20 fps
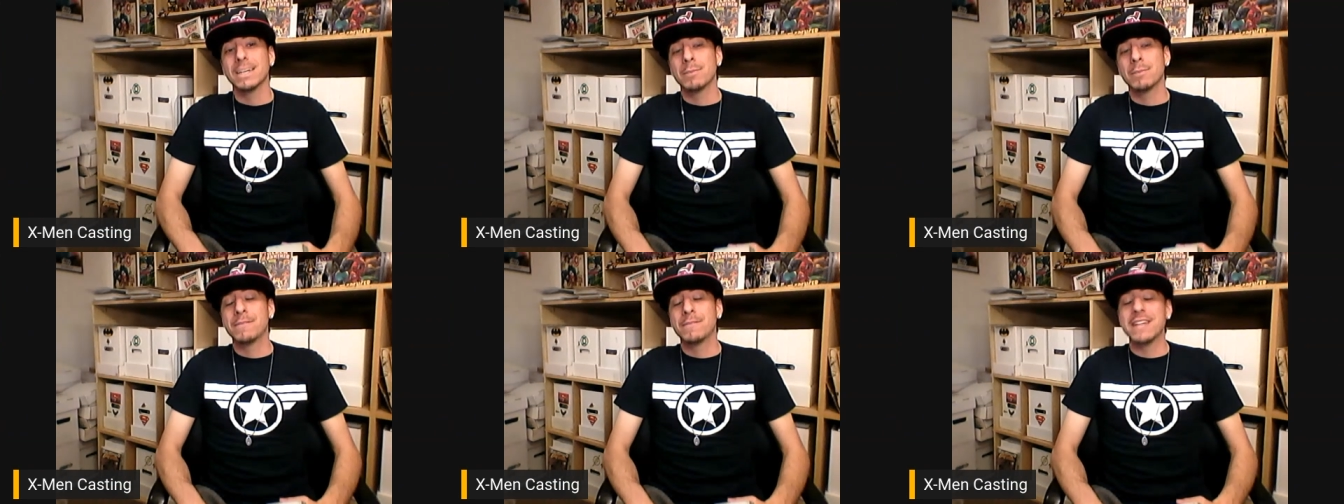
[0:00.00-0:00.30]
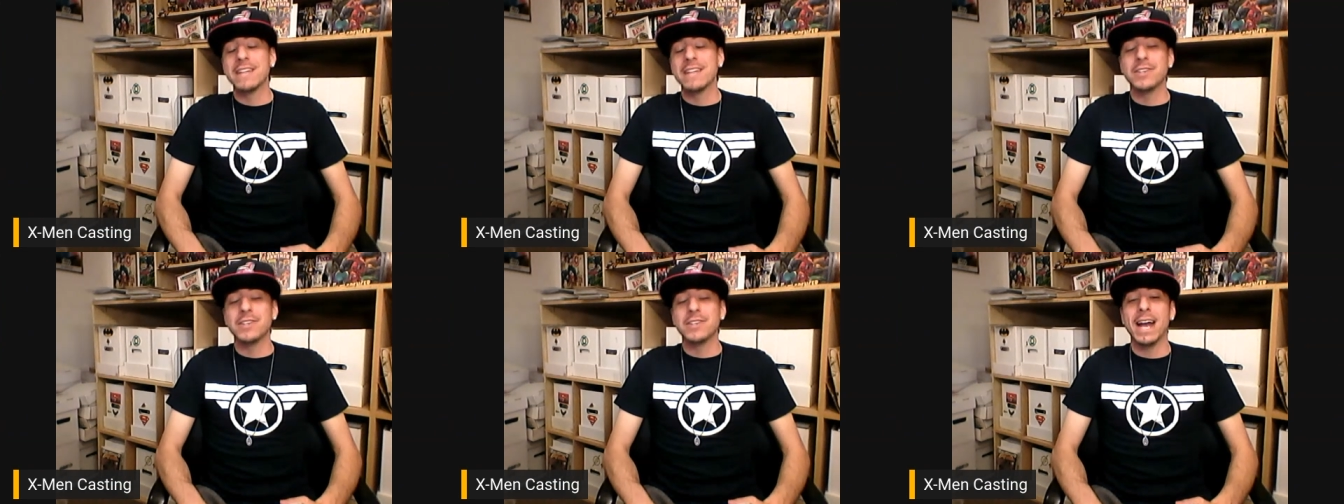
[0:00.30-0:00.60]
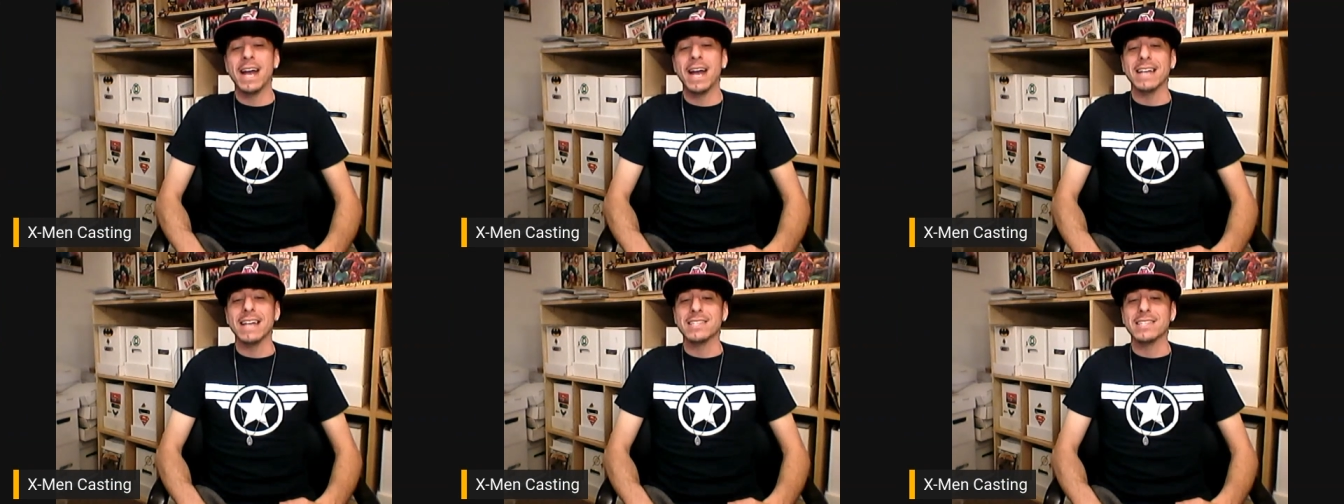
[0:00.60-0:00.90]

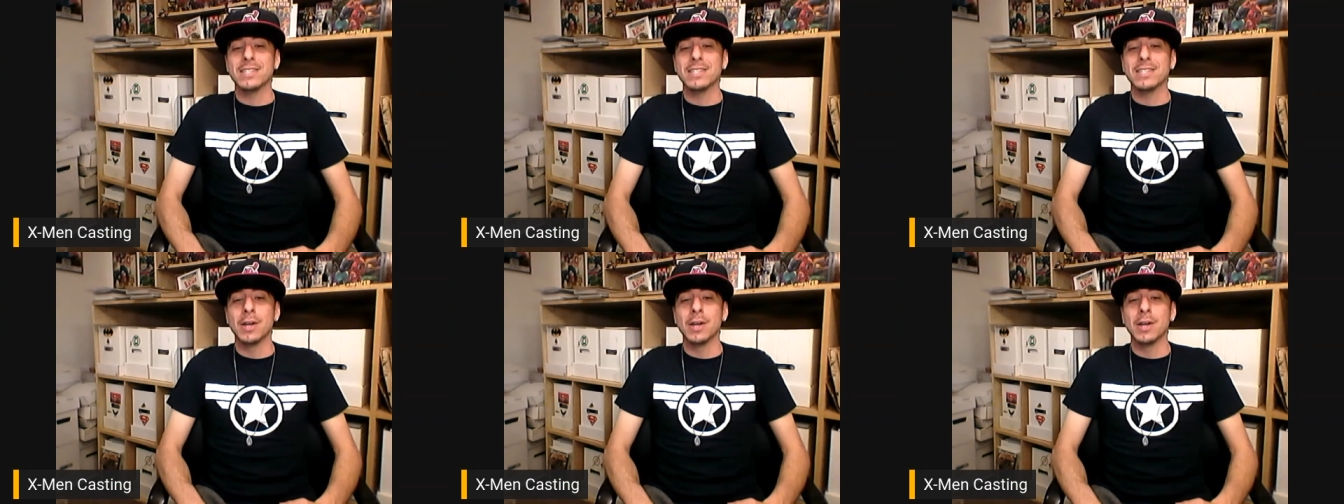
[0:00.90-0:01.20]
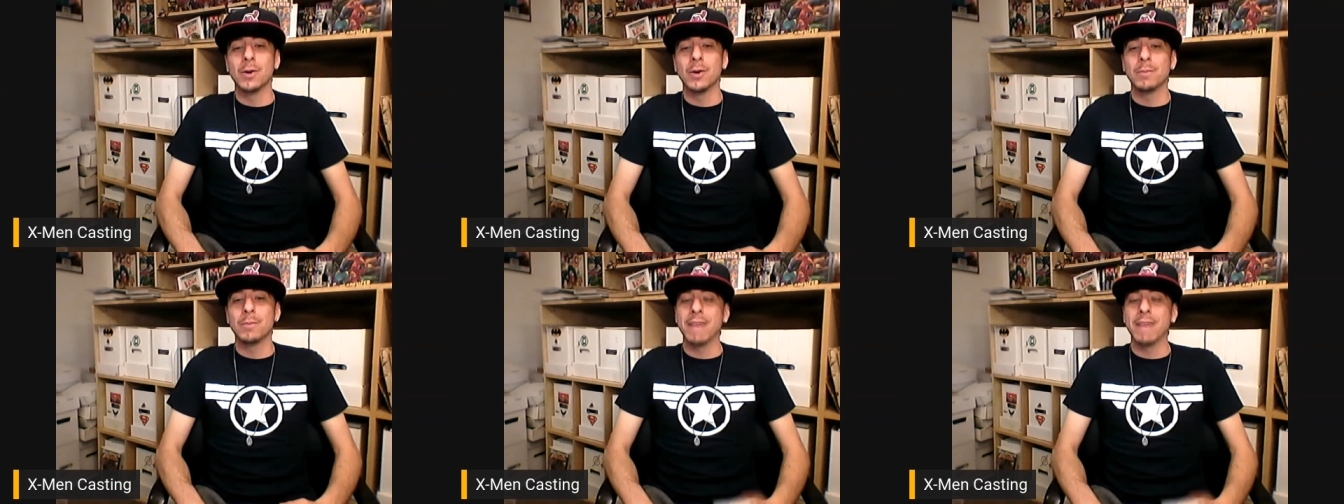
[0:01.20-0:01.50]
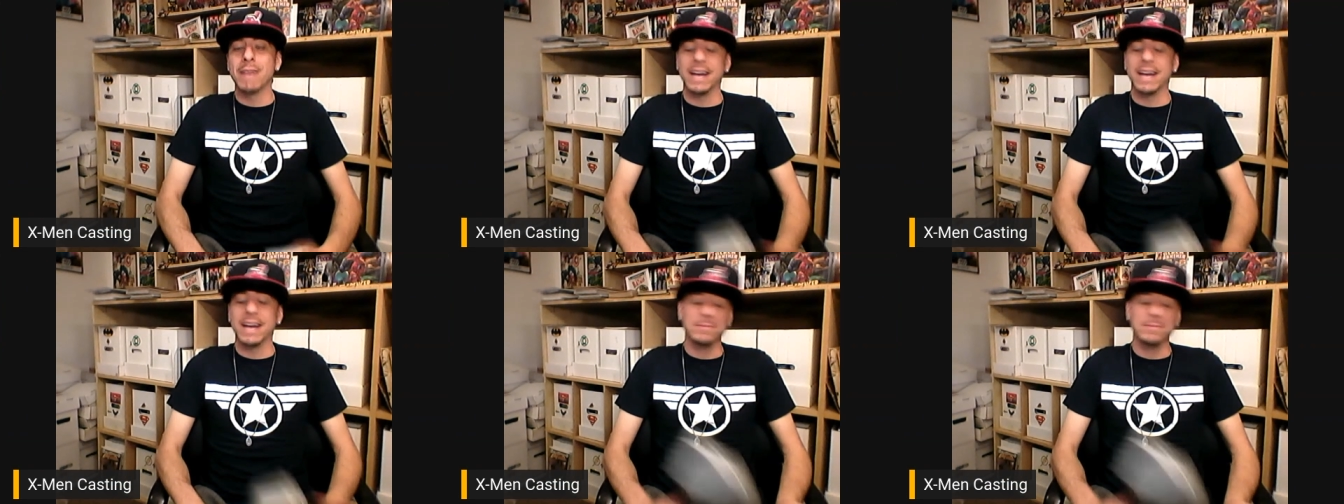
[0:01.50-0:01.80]
Professor X. So oh,
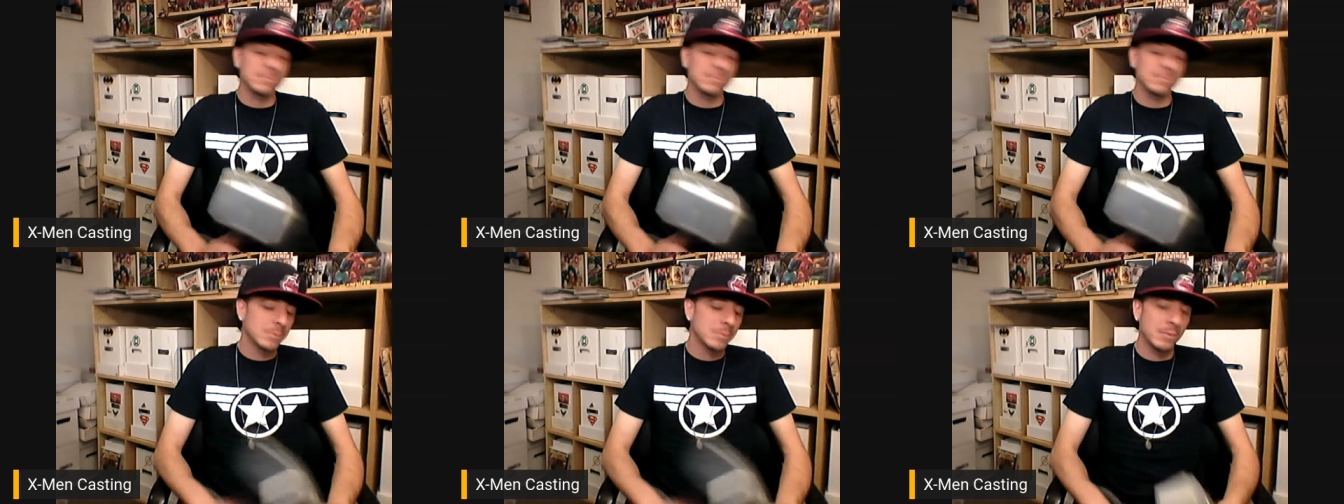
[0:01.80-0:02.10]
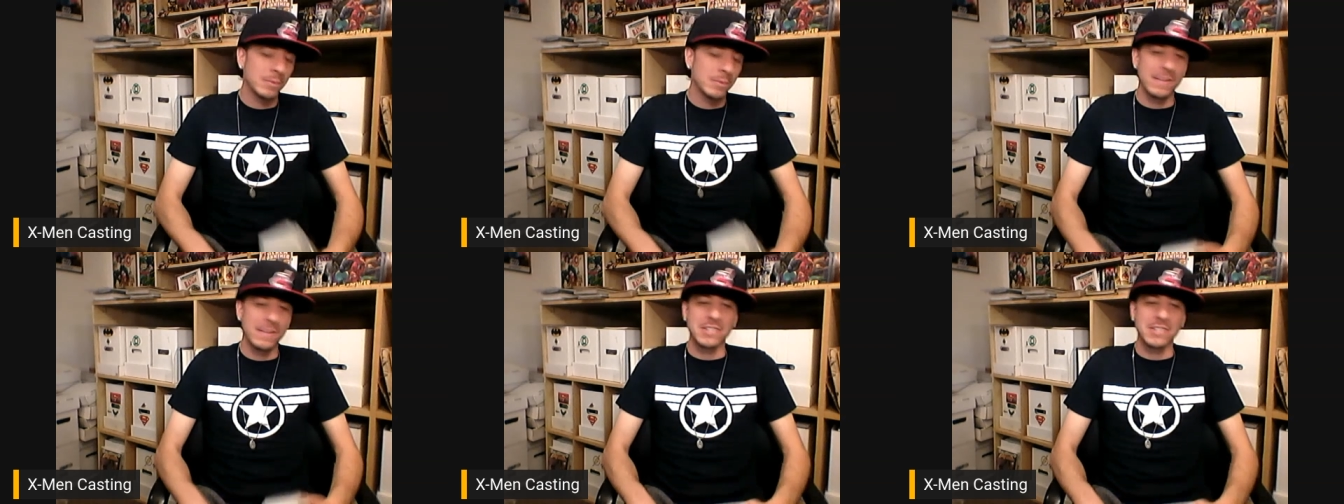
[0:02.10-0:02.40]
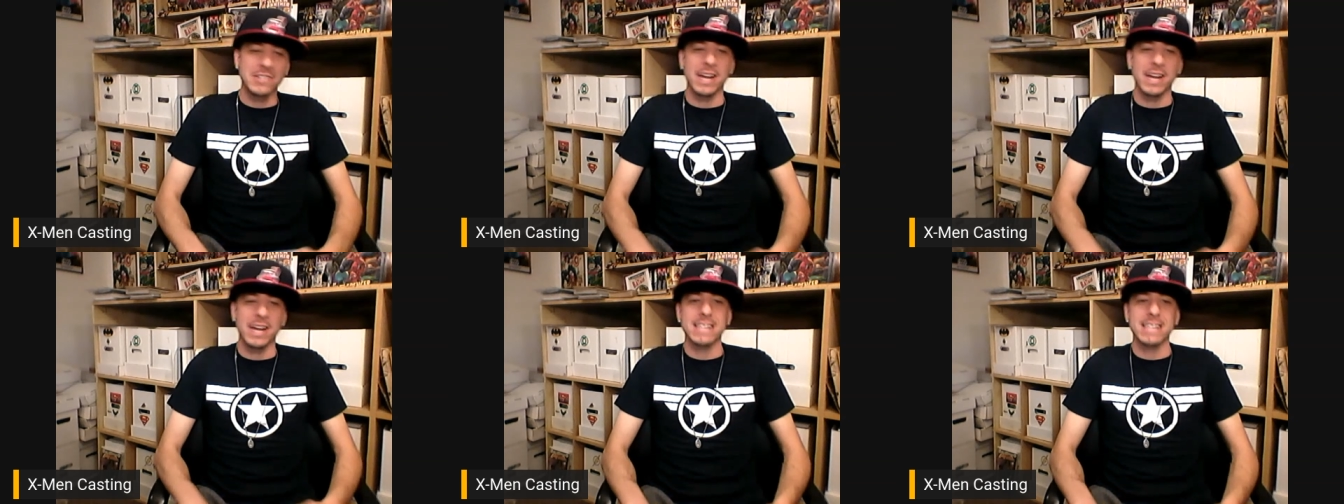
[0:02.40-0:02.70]
man,
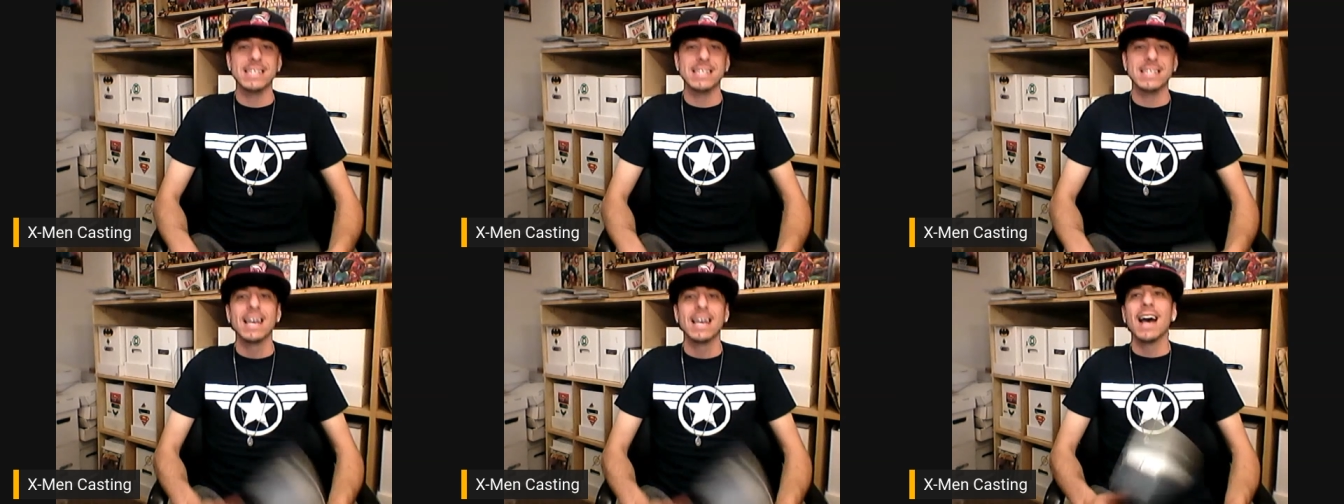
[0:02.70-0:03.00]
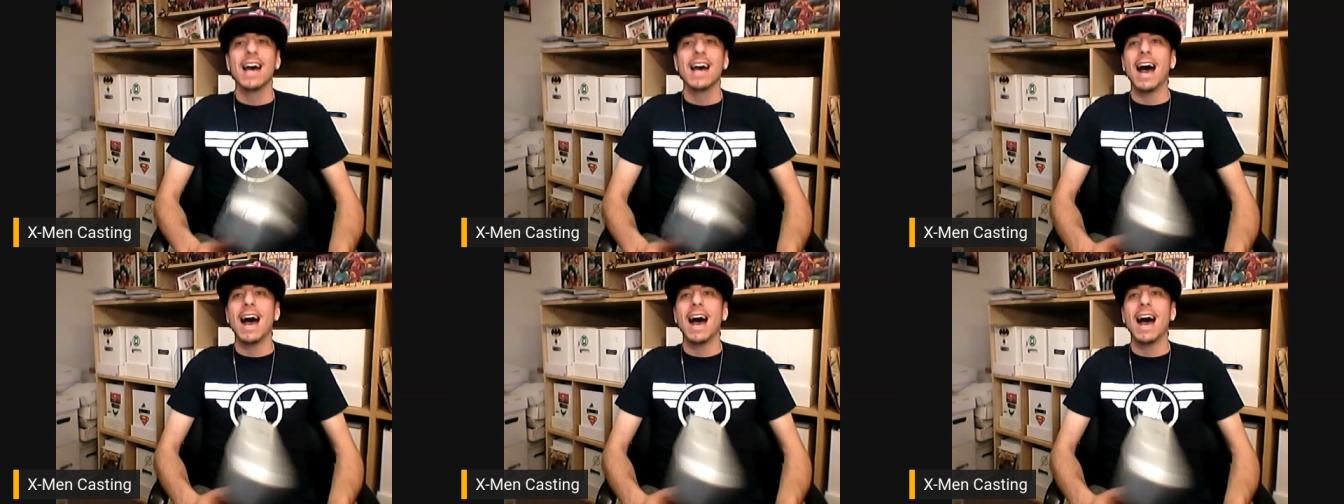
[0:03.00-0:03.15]
Professor X.